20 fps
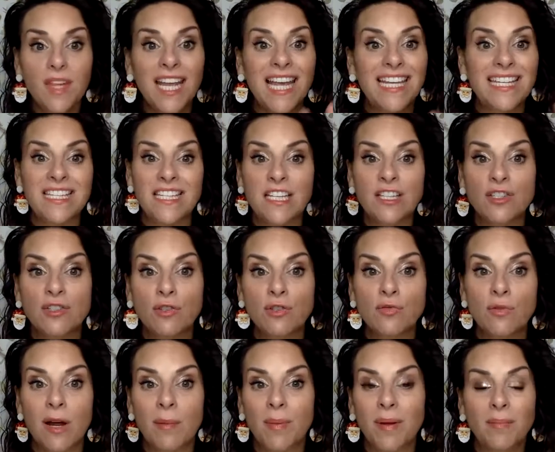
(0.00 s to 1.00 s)
And Tinsel's
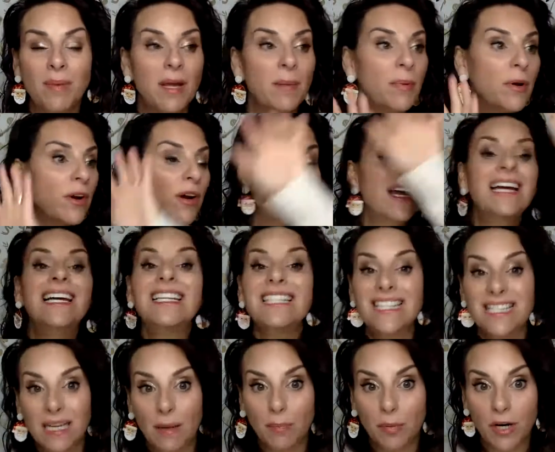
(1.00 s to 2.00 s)
wrapping paper,
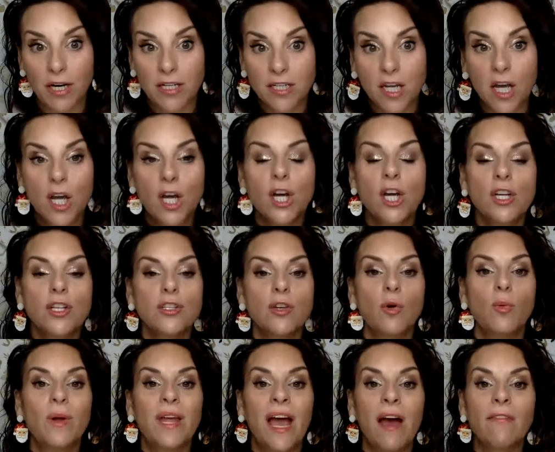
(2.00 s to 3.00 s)
separate. So
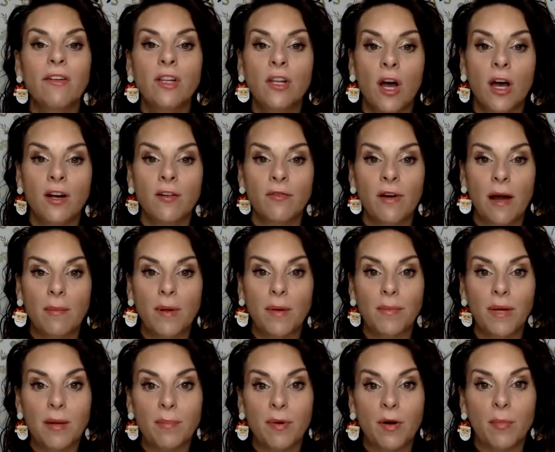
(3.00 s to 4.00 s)
we have a lot of wrapping
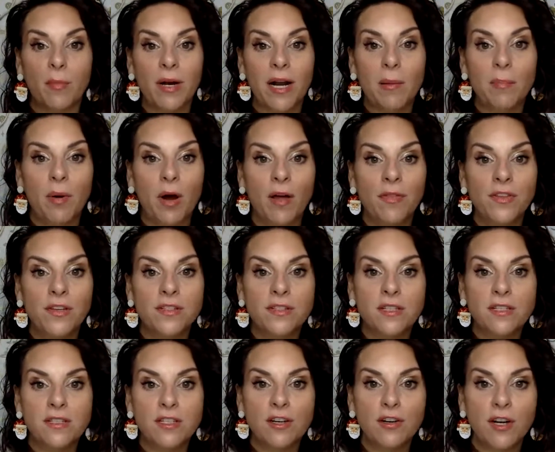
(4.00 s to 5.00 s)
paper, but I bought
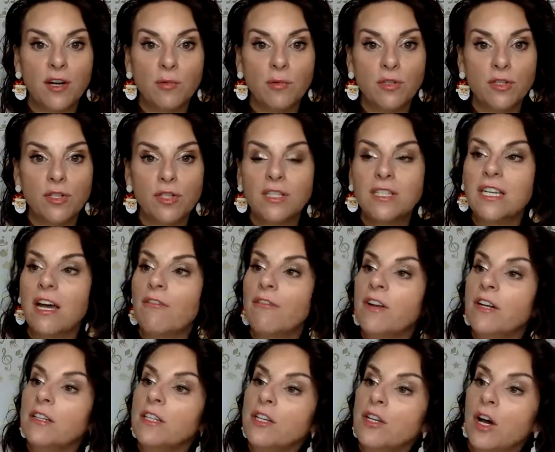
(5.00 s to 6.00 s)
this year. It was
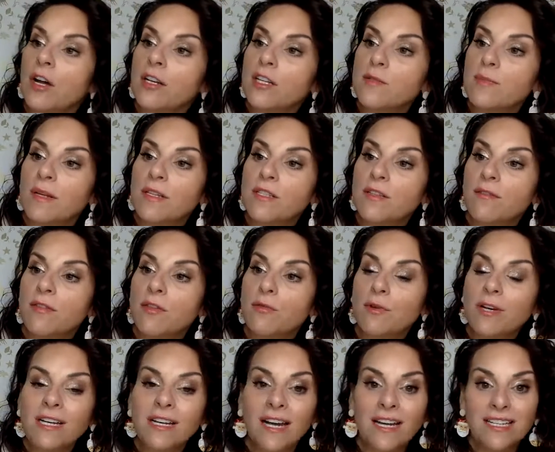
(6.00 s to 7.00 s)
definitely not expensive,
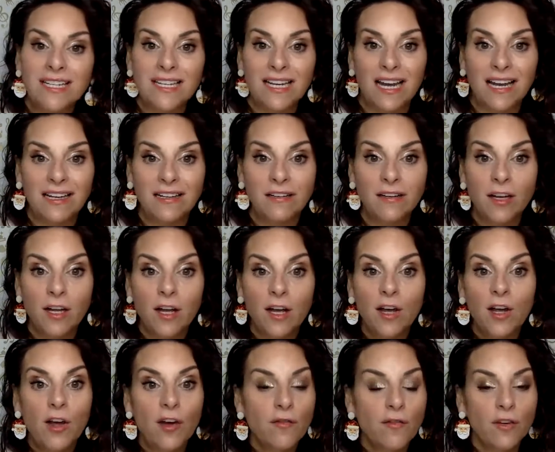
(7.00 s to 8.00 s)
$3.99
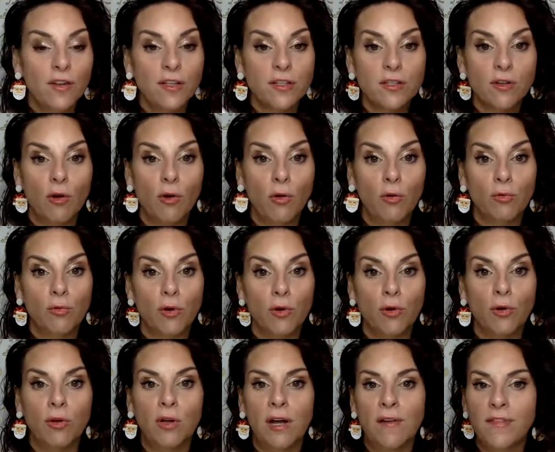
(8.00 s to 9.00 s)
for this whole
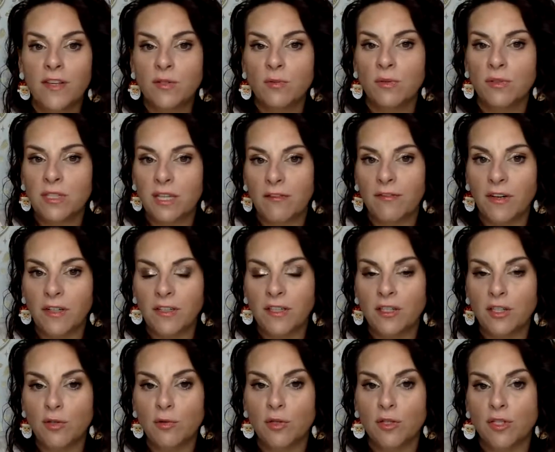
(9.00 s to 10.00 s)
roll. And this will definitely
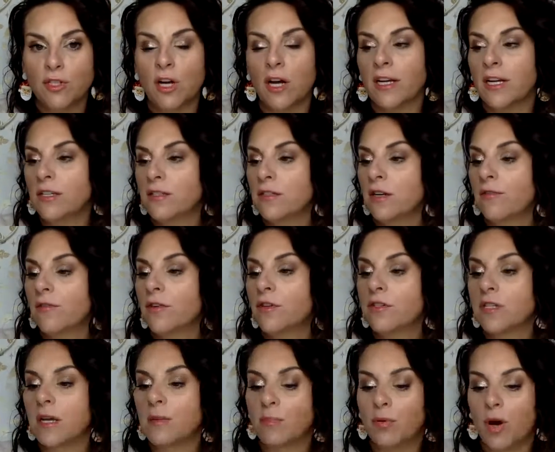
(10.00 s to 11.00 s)
do her stocking
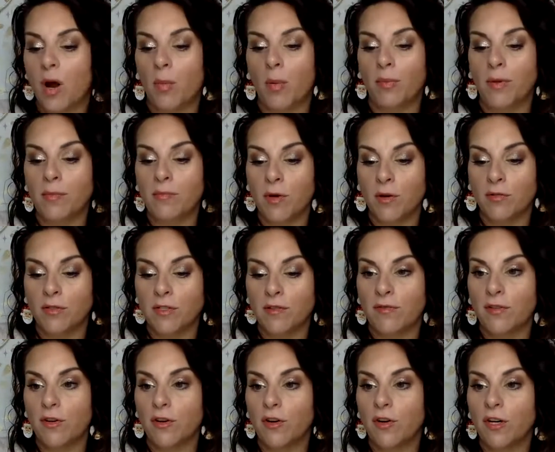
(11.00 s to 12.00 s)
stuffers and probably most of
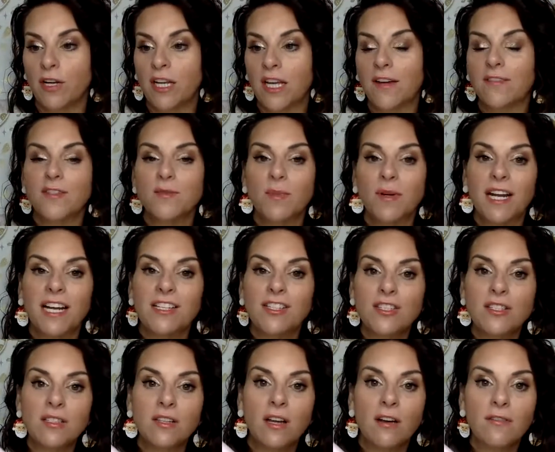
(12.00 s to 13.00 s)
her gifts. But I
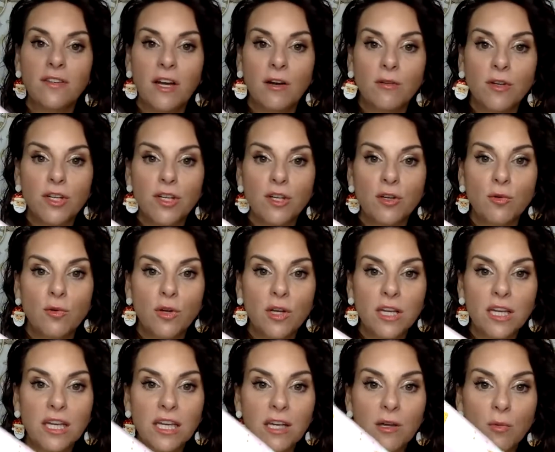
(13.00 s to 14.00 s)
just loved how cute
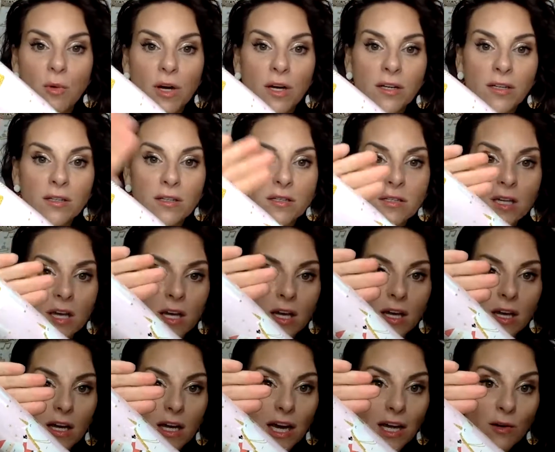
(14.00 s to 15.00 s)
he was.
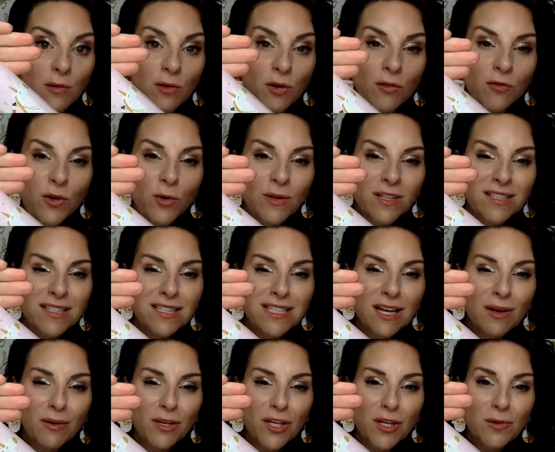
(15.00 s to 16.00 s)
I don't know if you can see
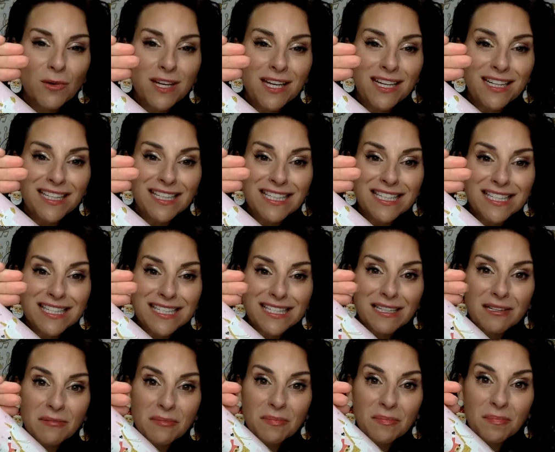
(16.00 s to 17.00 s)
how cute he is
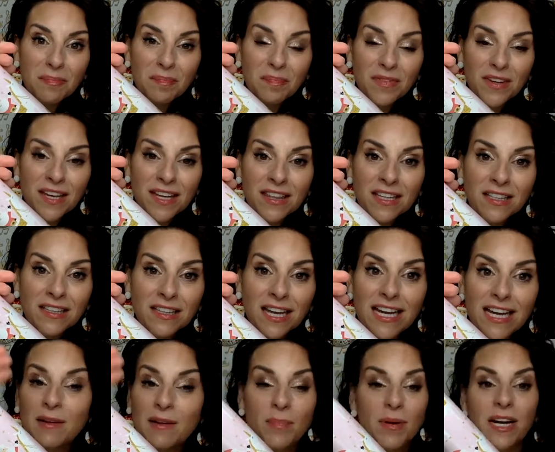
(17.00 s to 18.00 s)
in the
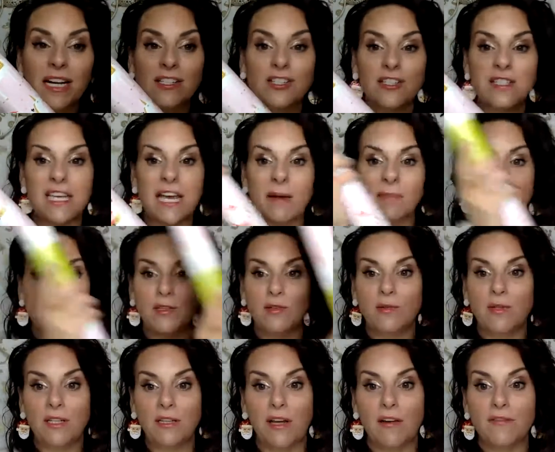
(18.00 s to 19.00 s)
light, but I just
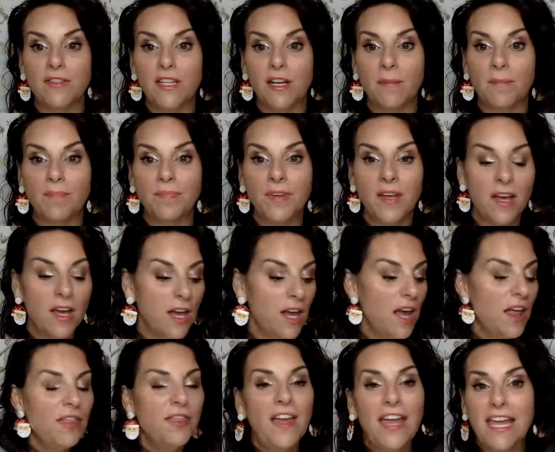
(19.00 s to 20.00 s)
absolutely loved him.
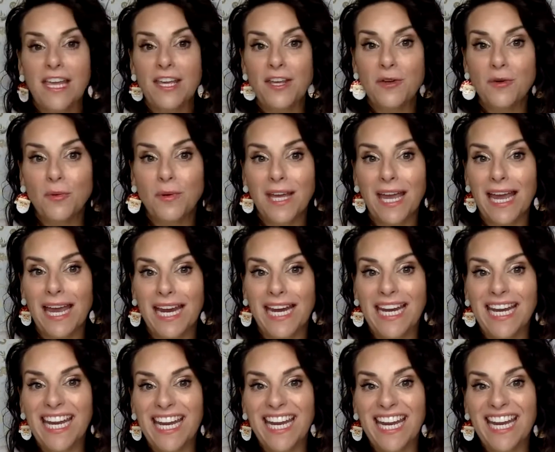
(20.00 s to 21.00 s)
Thank you,
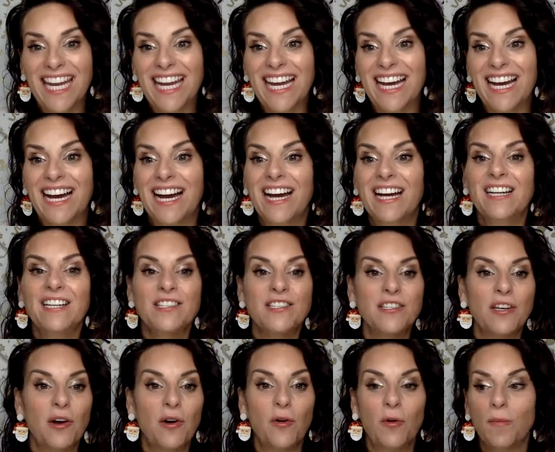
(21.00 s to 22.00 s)
Katie.
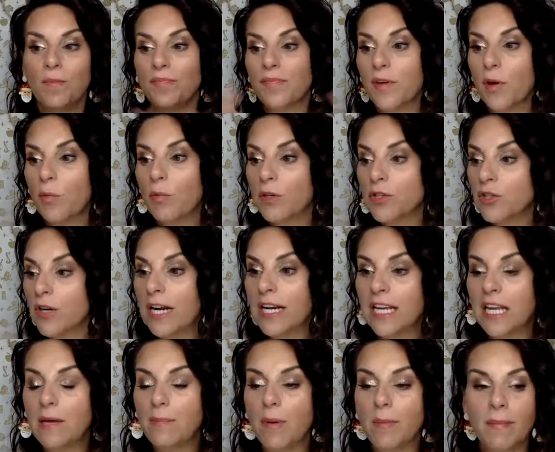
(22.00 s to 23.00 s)
So we're trying to
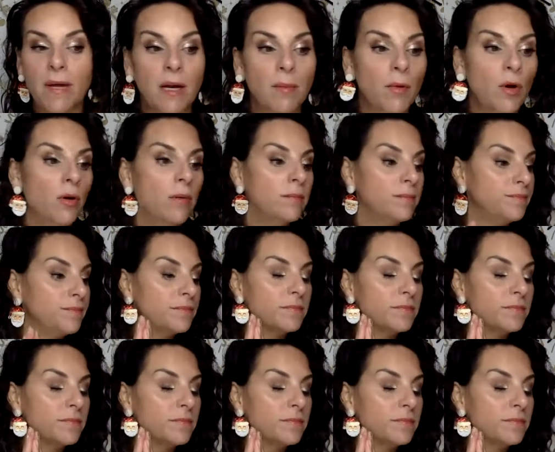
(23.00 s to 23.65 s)
keep it minimal.